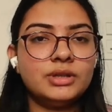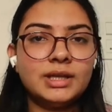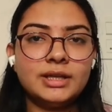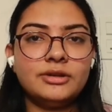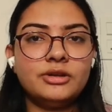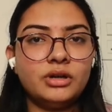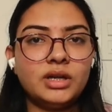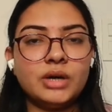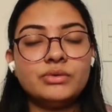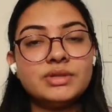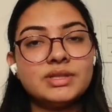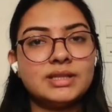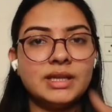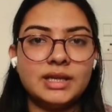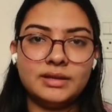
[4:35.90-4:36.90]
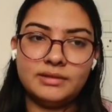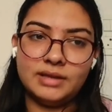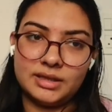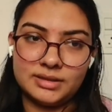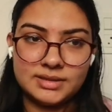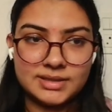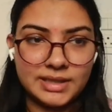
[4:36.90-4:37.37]
should clear your doubts then
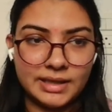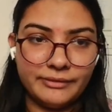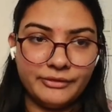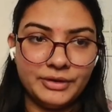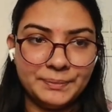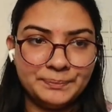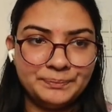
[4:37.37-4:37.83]
and there itself.